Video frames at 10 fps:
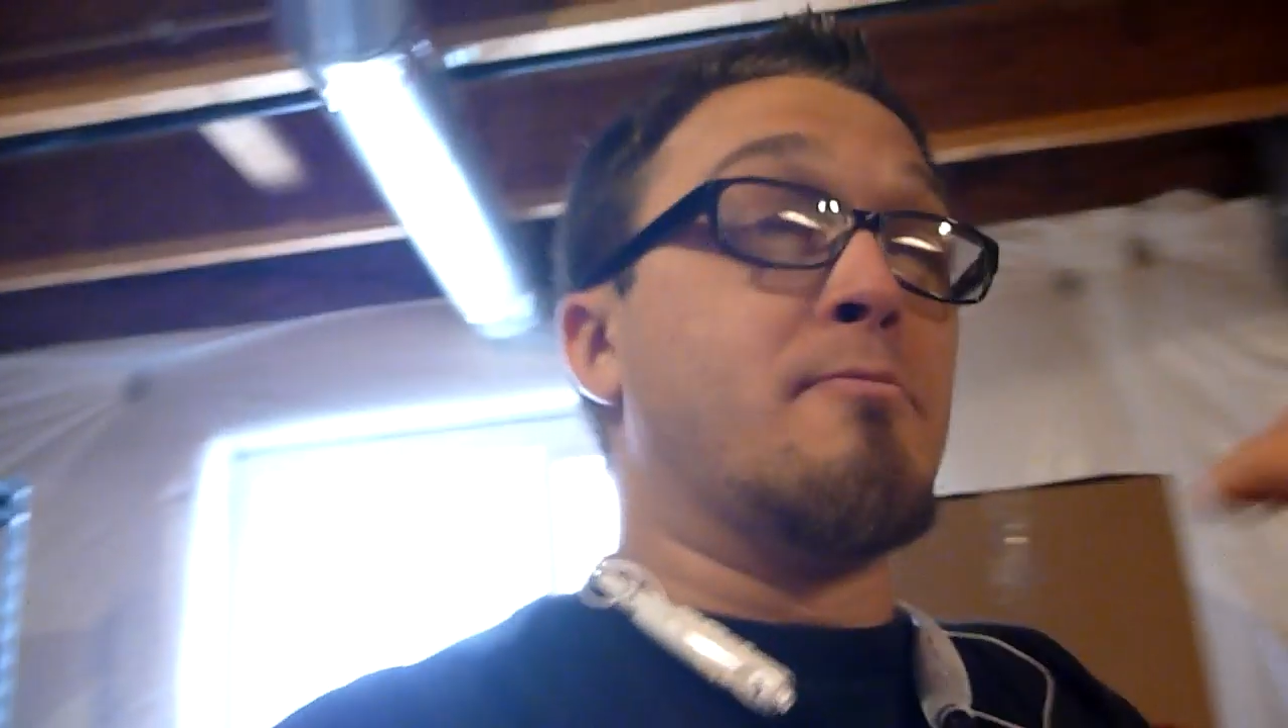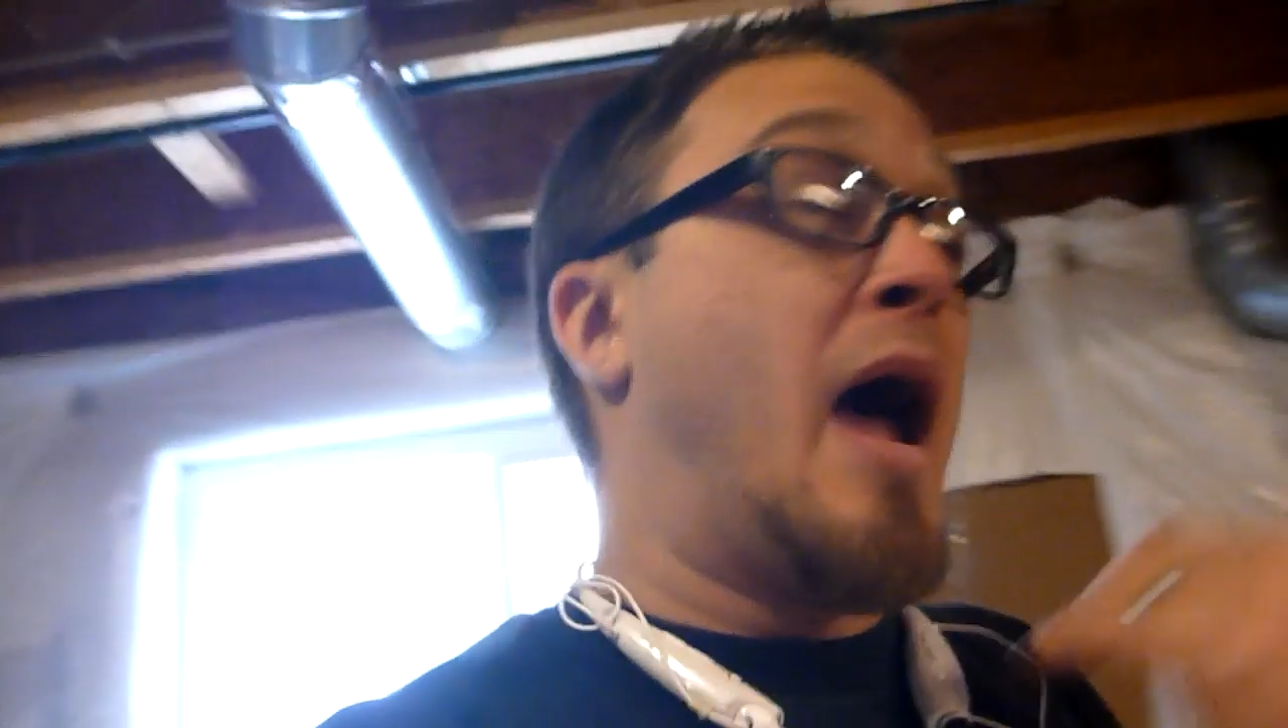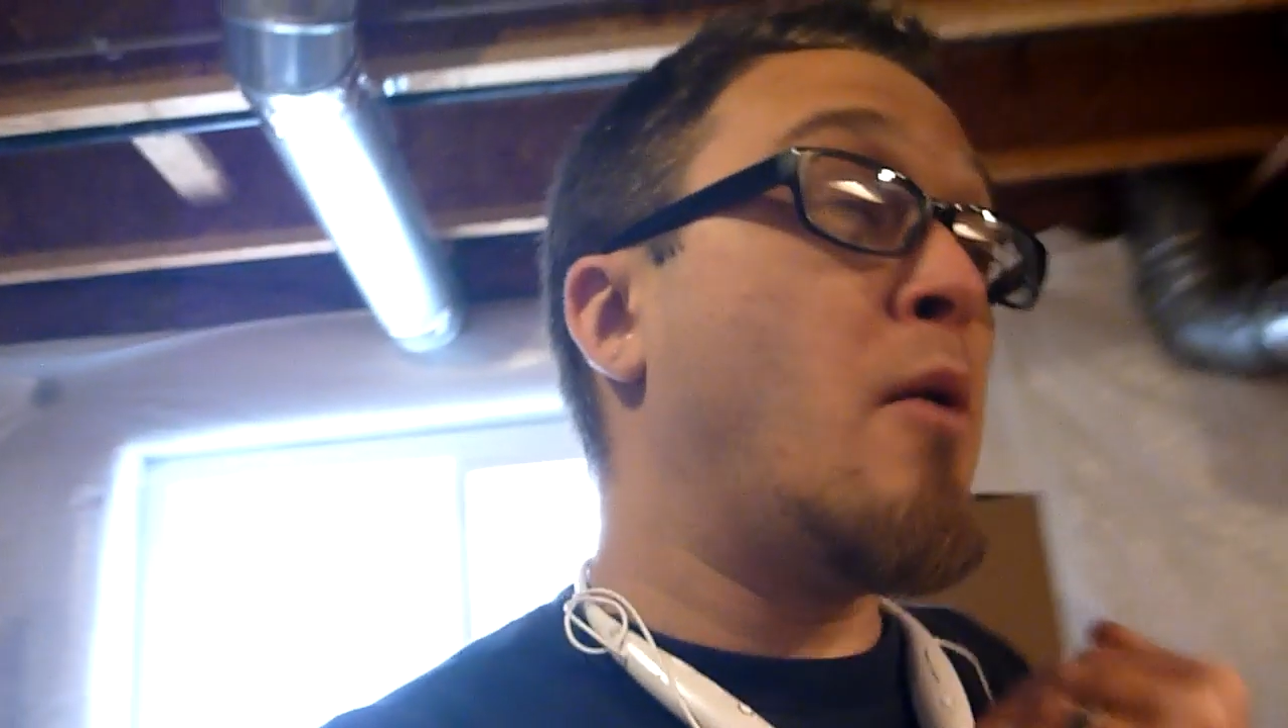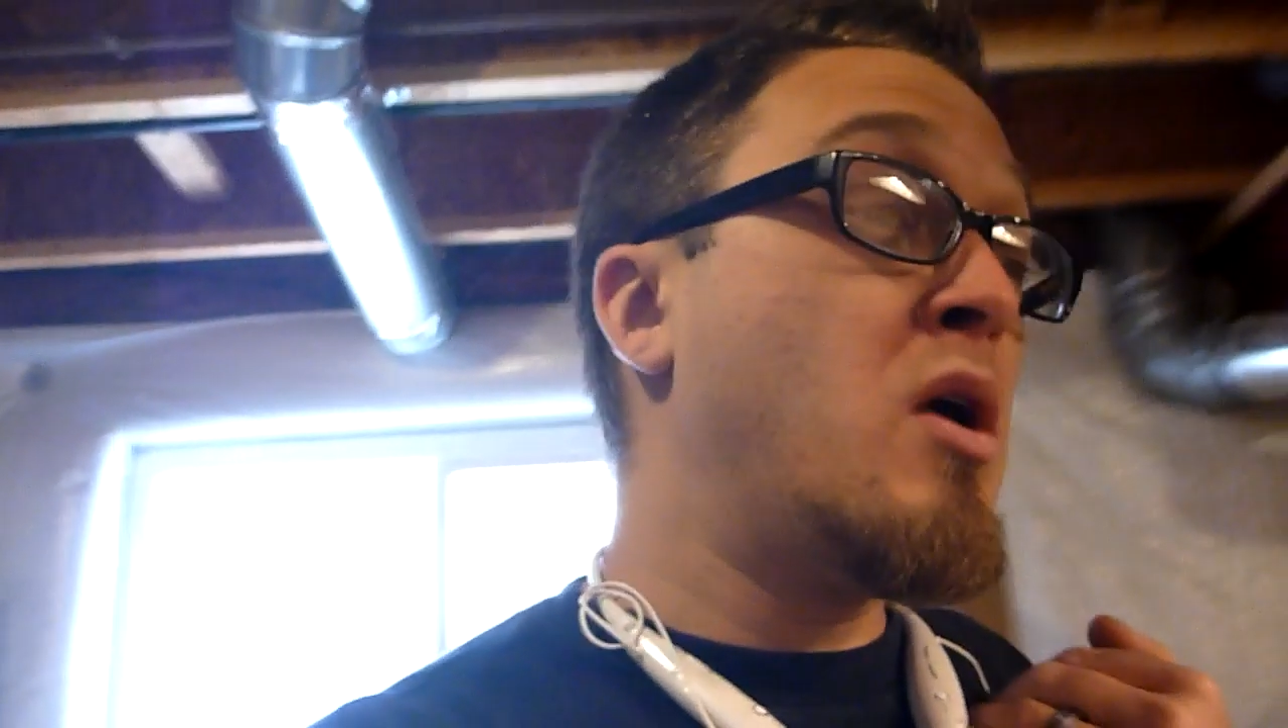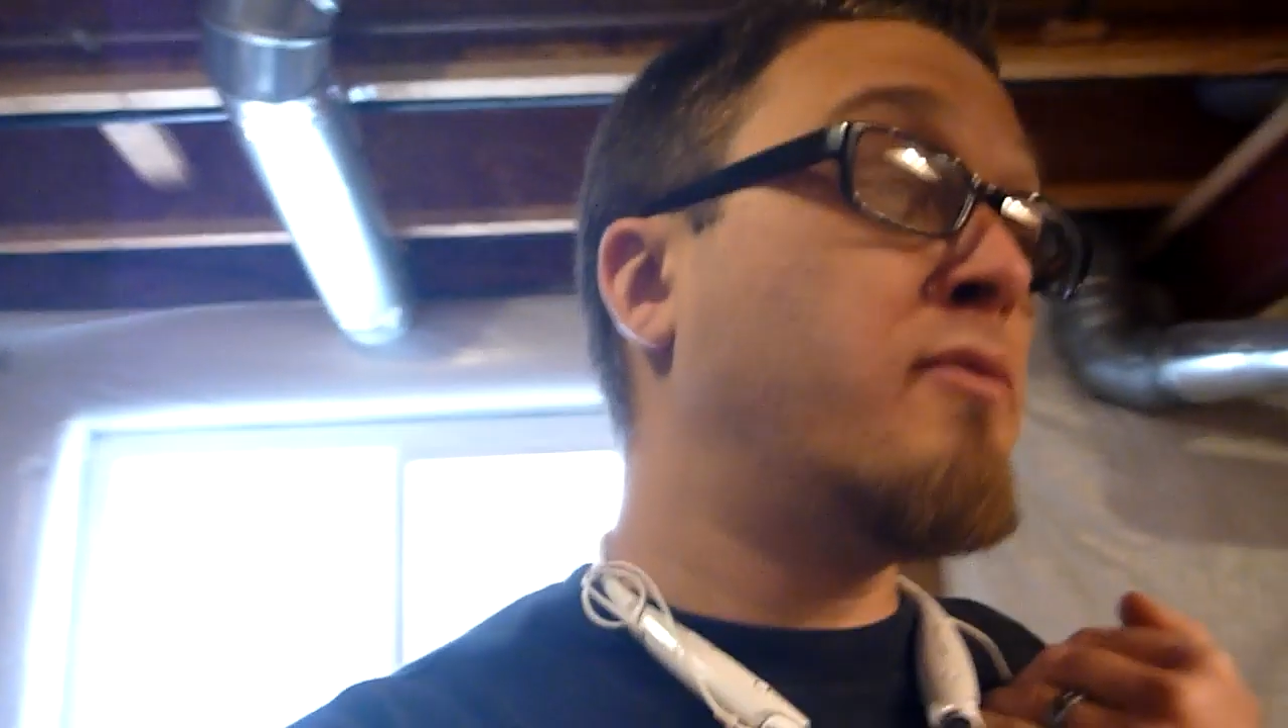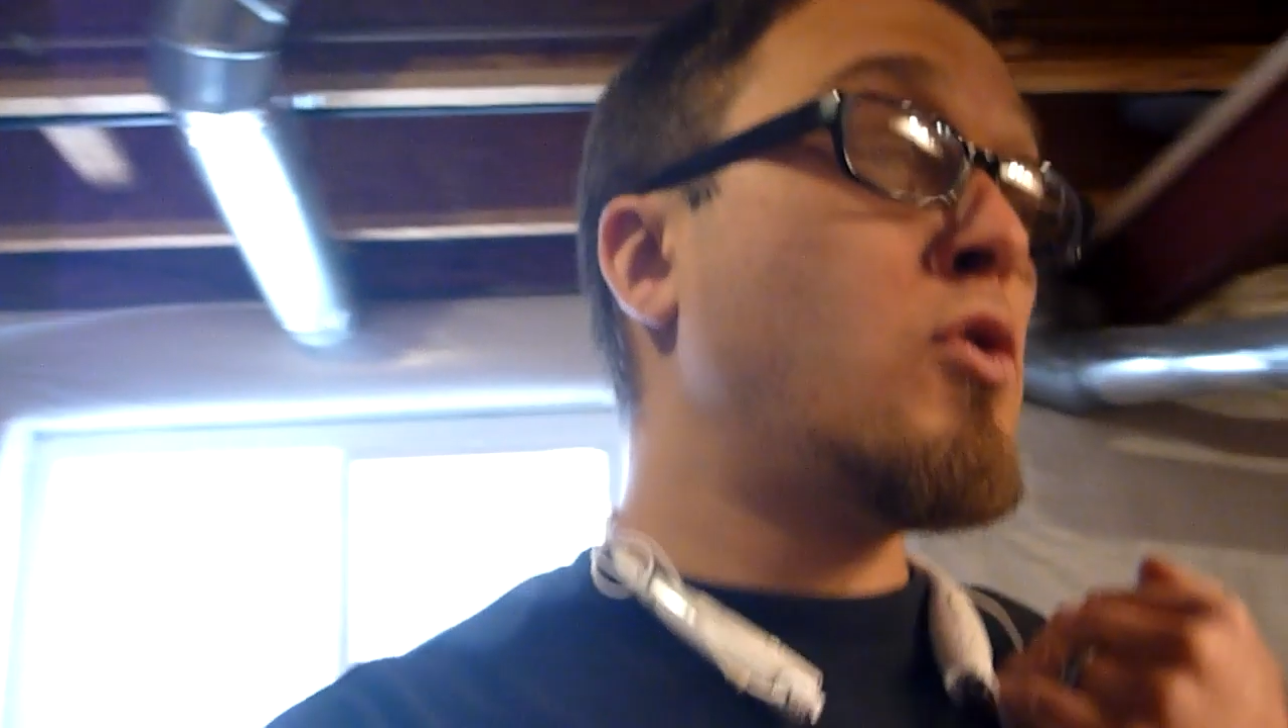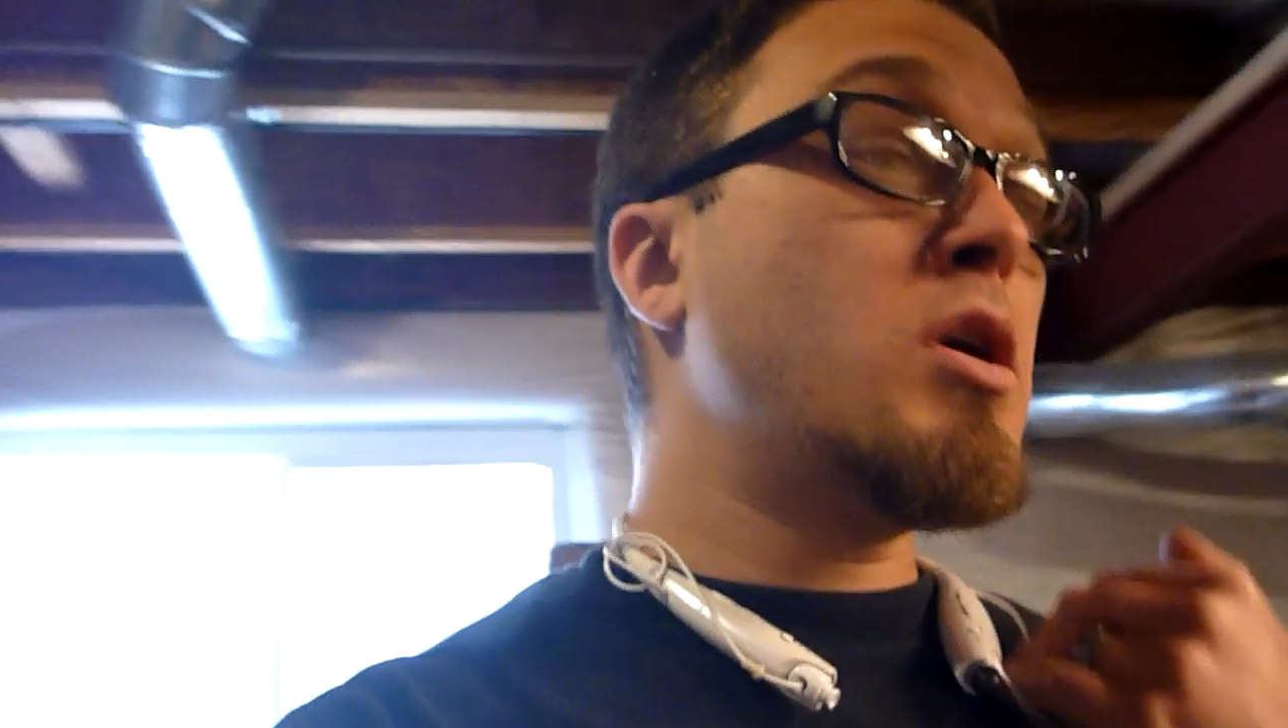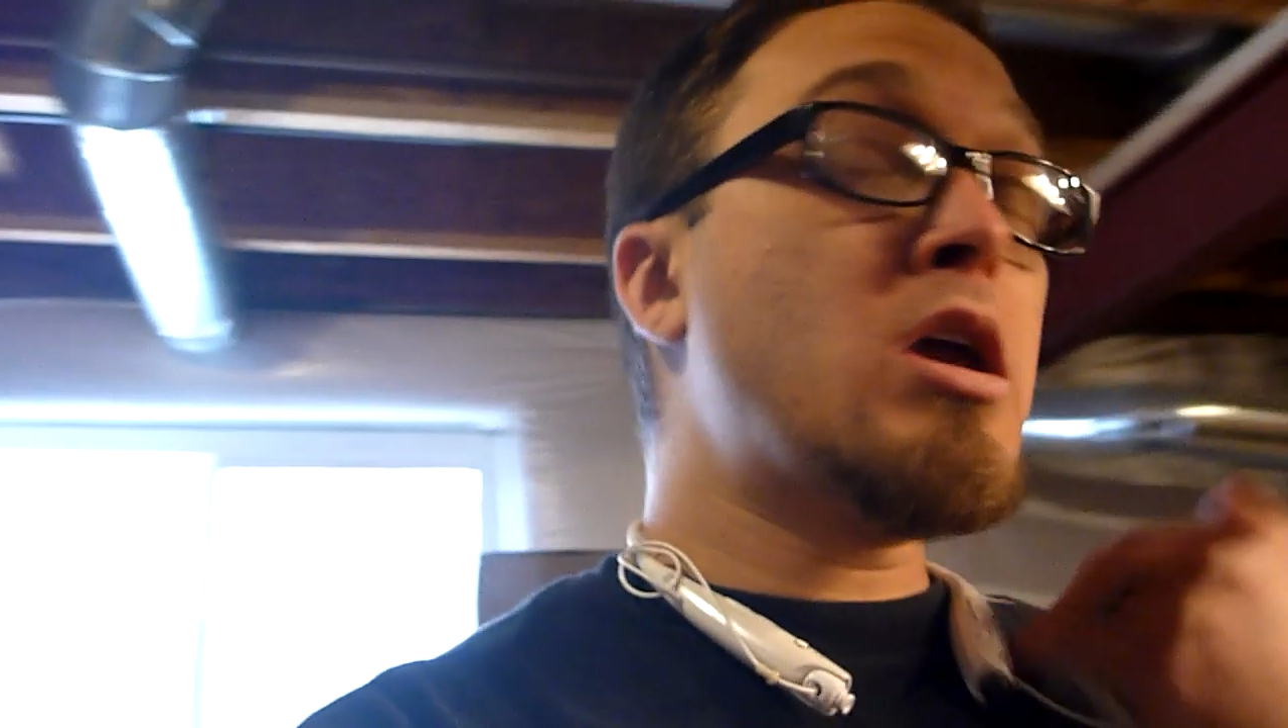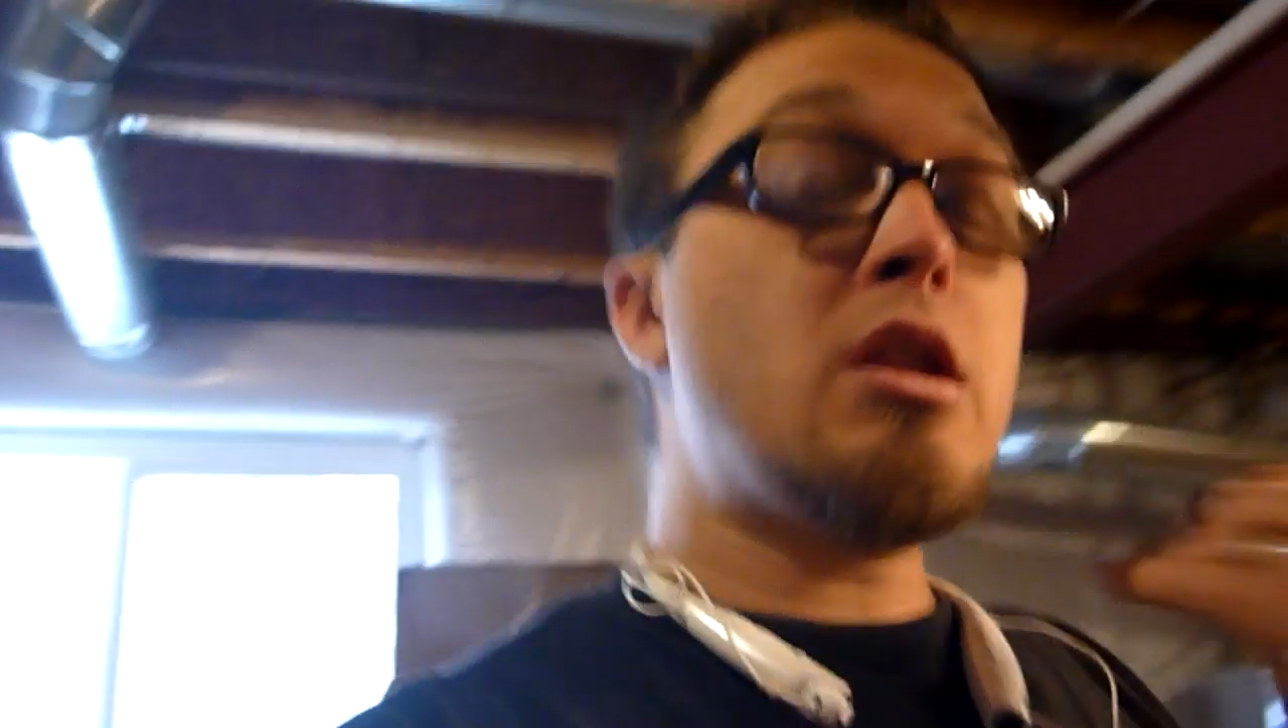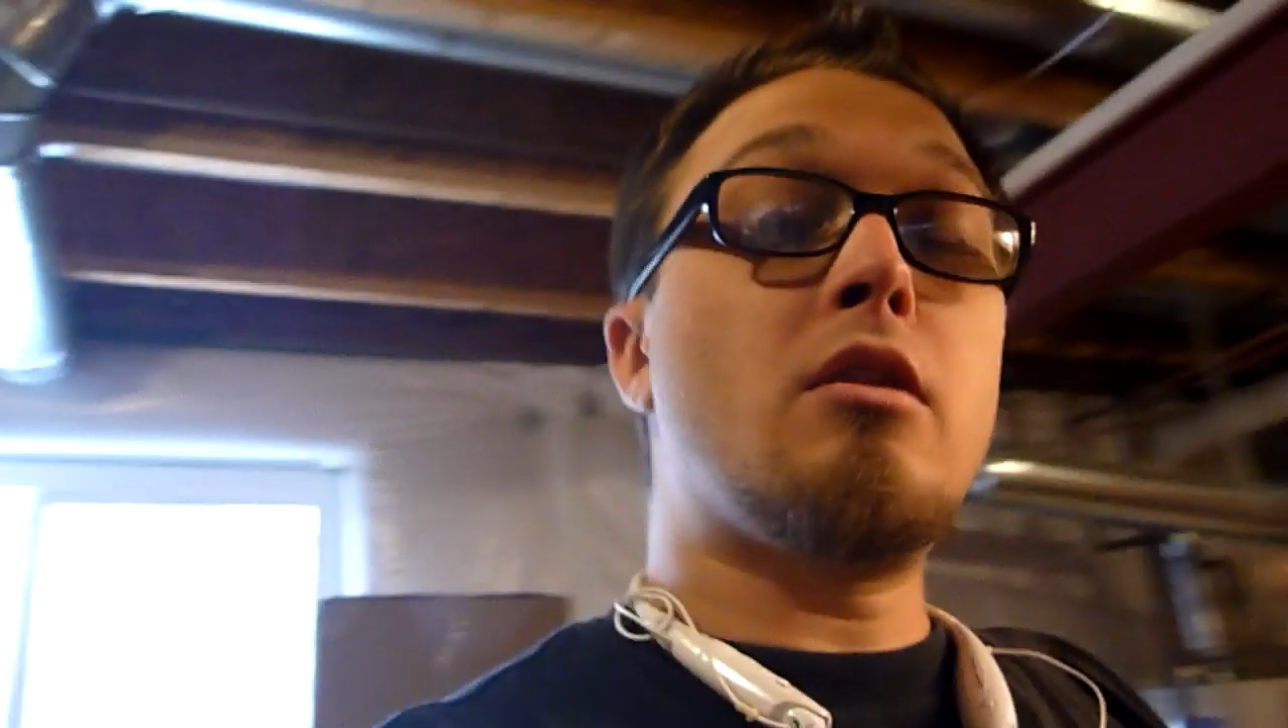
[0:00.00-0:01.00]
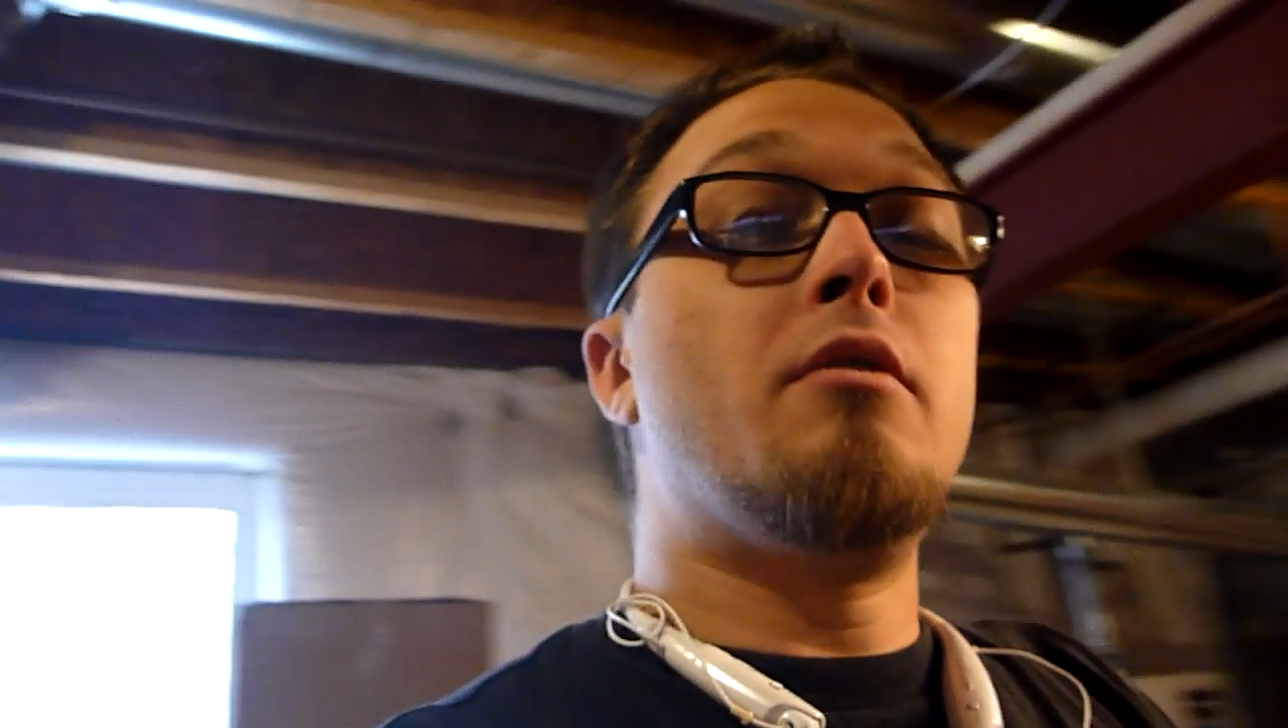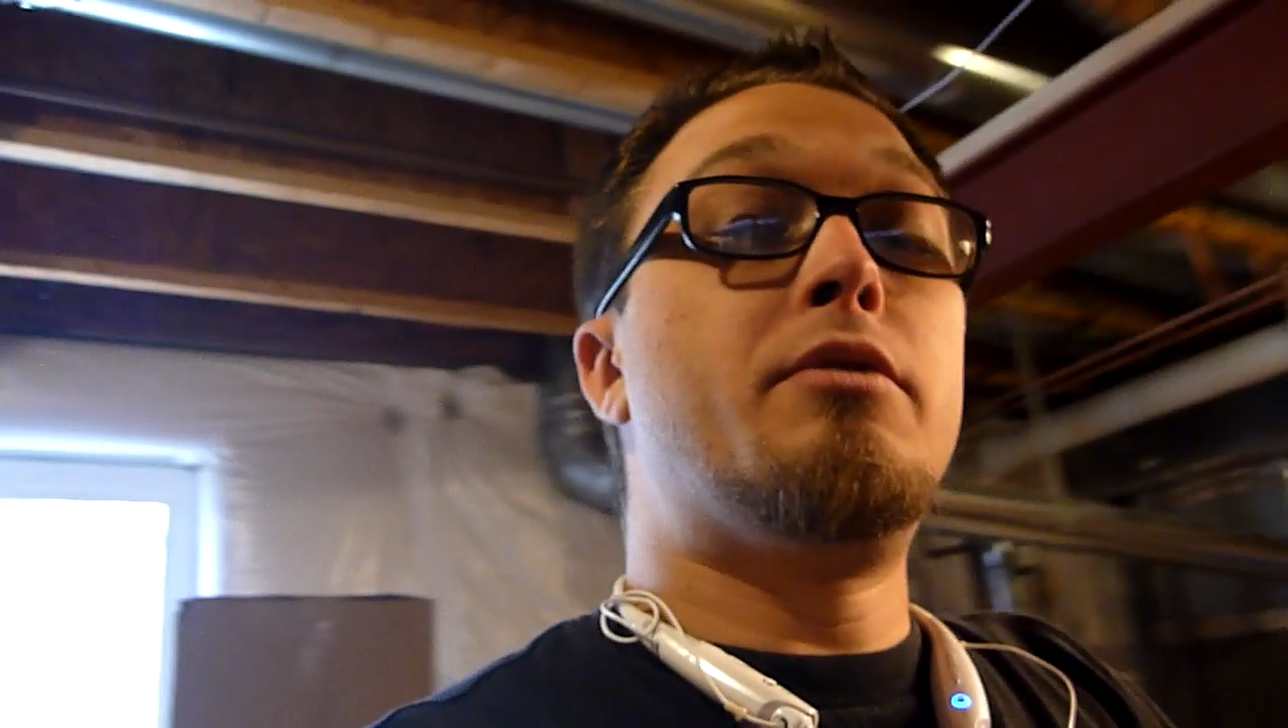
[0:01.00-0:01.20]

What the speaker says: my way of doing it.